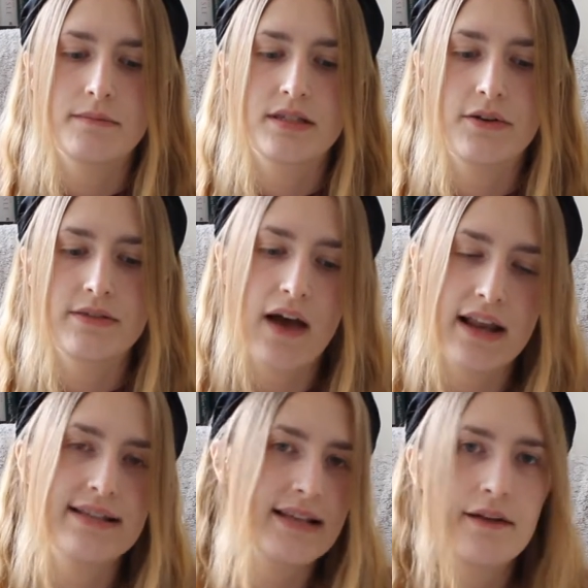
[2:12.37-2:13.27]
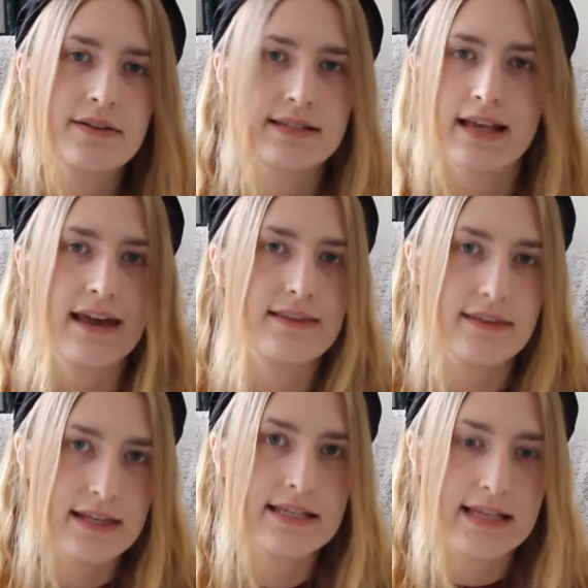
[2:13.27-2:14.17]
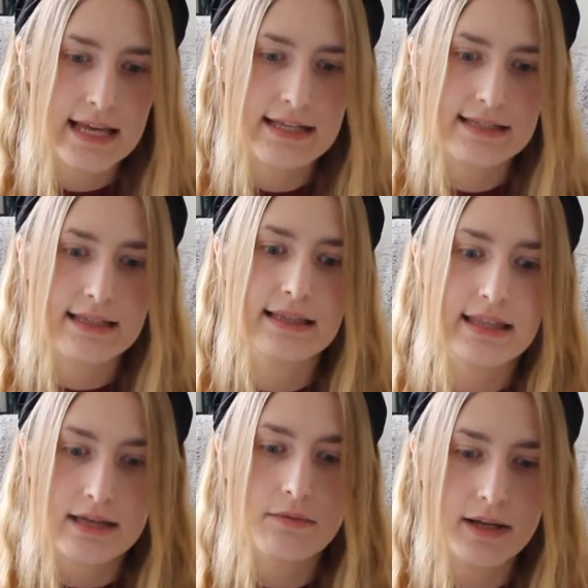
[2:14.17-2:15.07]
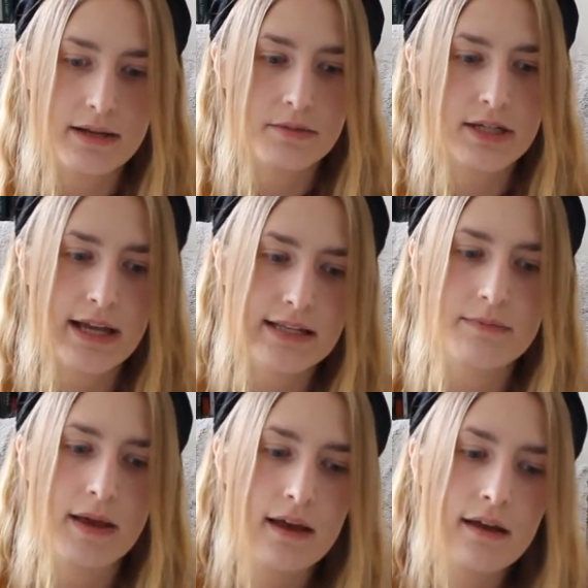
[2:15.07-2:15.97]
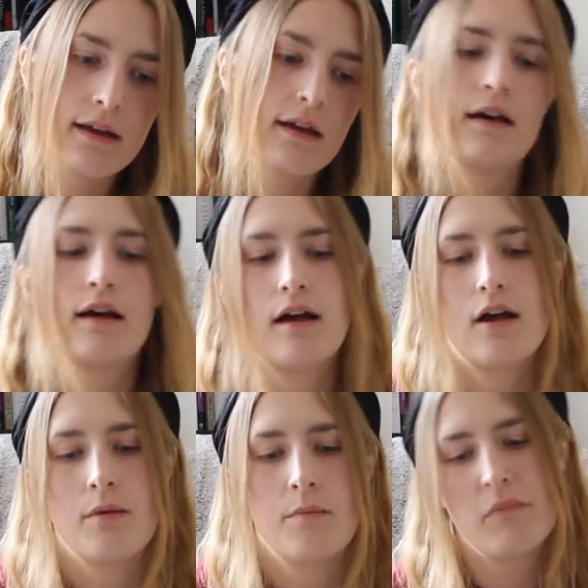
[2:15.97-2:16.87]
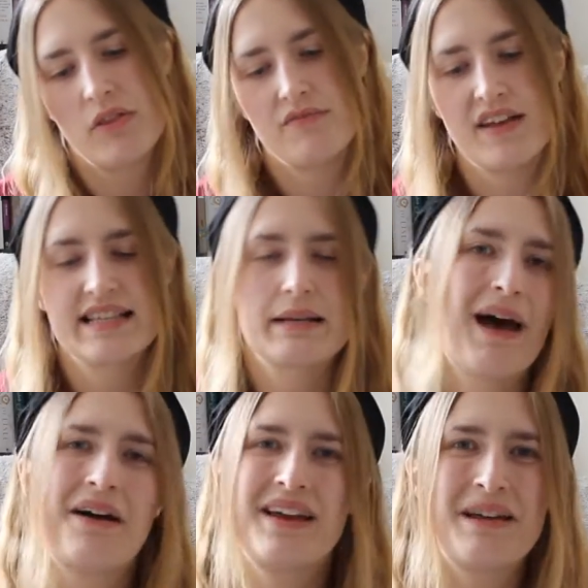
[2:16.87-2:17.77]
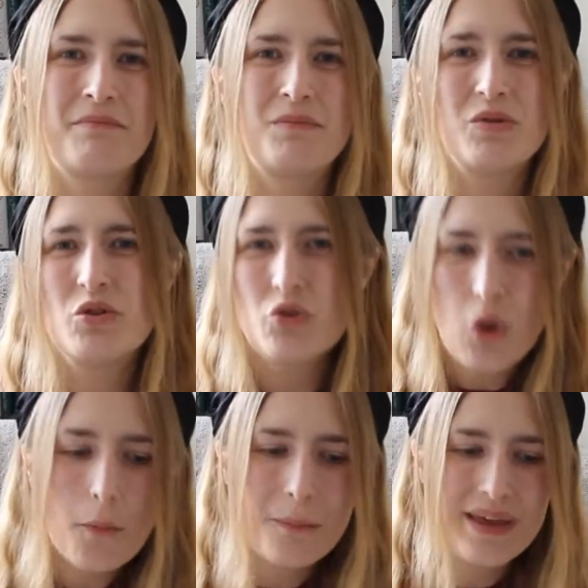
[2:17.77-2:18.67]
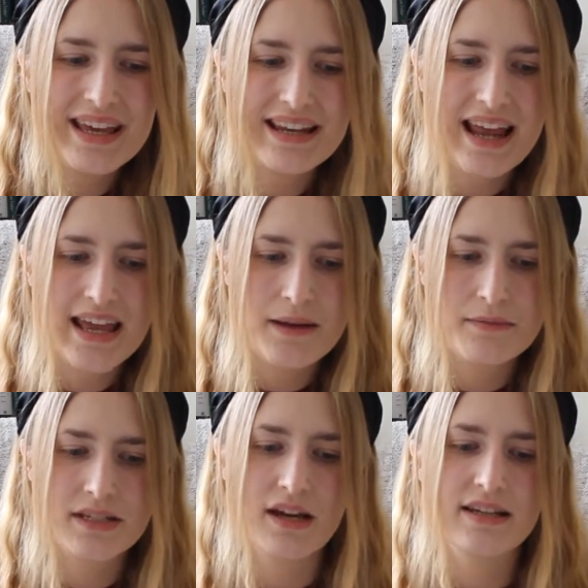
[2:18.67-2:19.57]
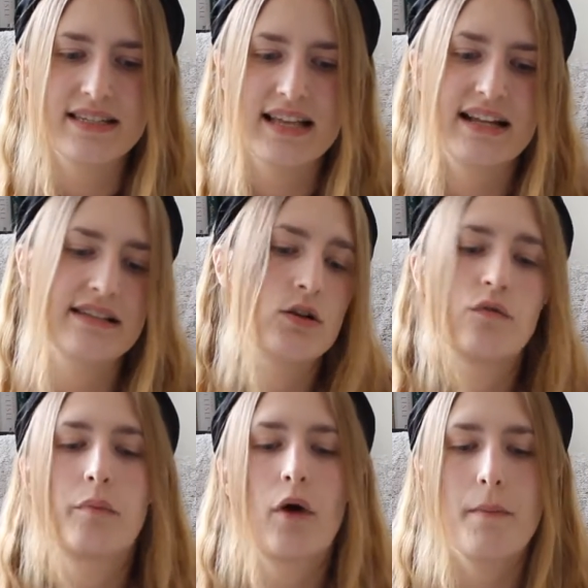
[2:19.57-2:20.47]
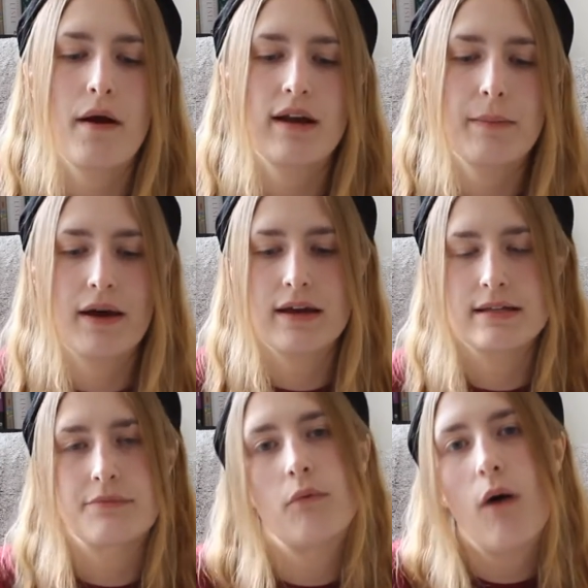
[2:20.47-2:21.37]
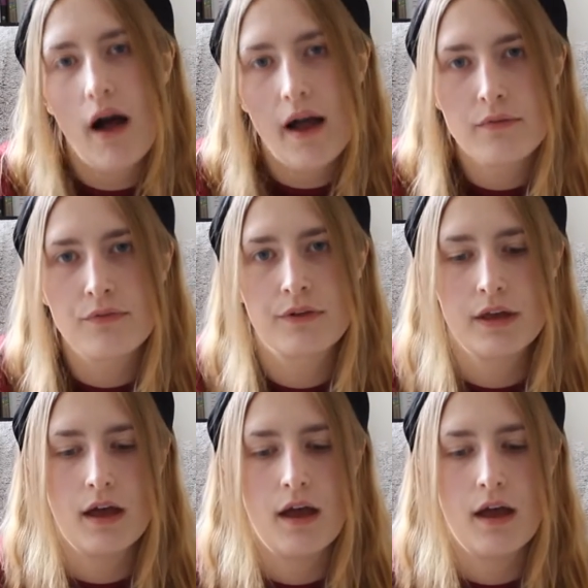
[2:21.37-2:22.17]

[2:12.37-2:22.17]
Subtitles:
So it's fairly safe to say that this is the William Shakespeare. I'm on the fence about him not being named. I understand it's a novel primarily about his wife,